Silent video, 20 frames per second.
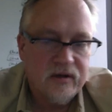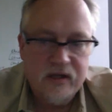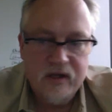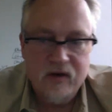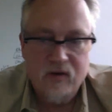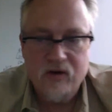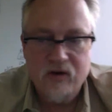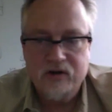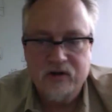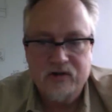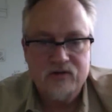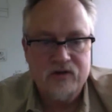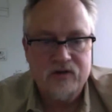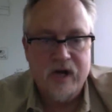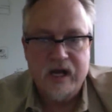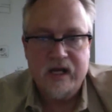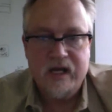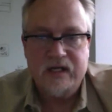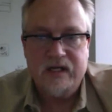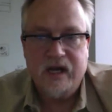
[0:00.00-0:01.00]
Or you
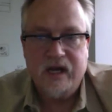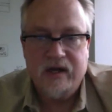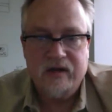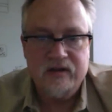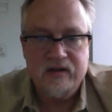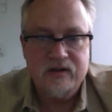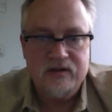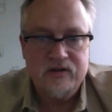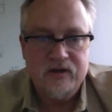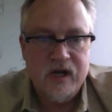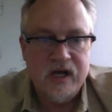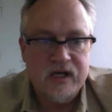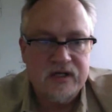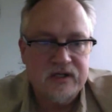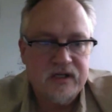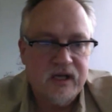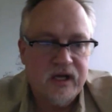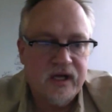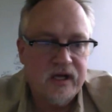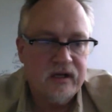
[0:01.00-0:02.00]
drag it down to the
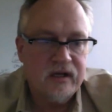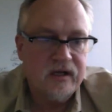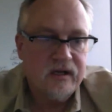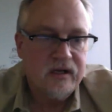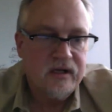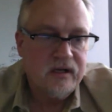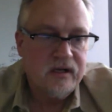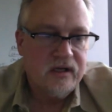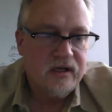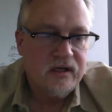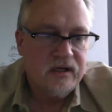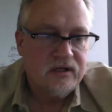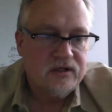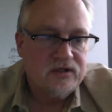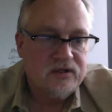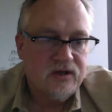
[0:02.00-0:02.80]
trash can. So